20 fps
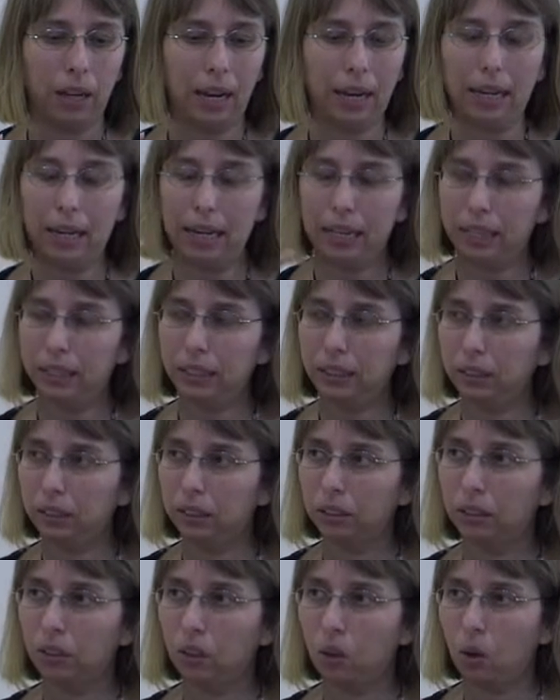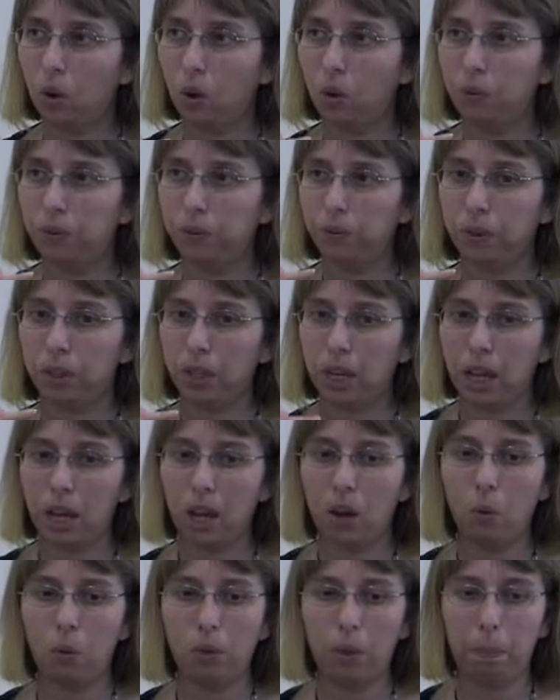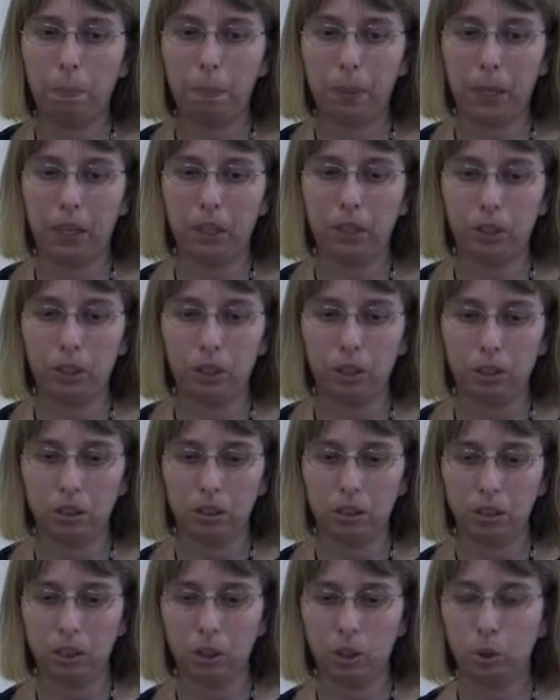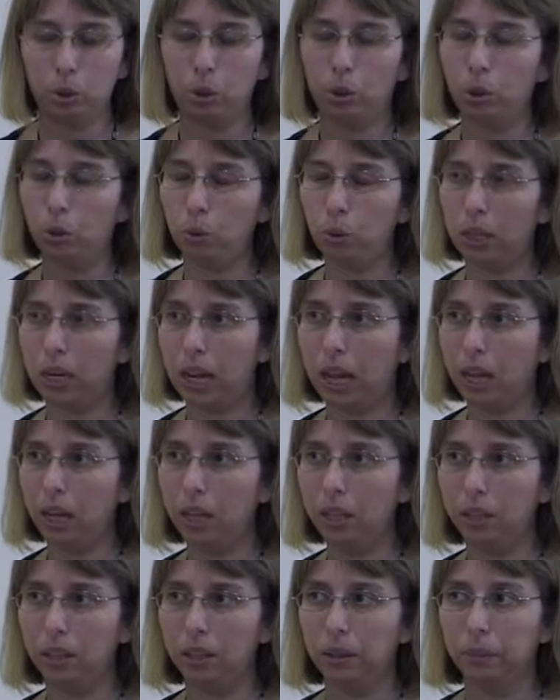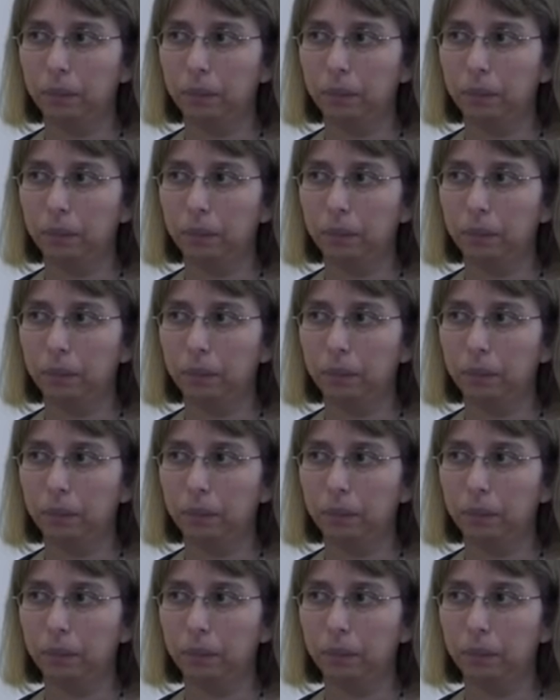list of how the pitch should look like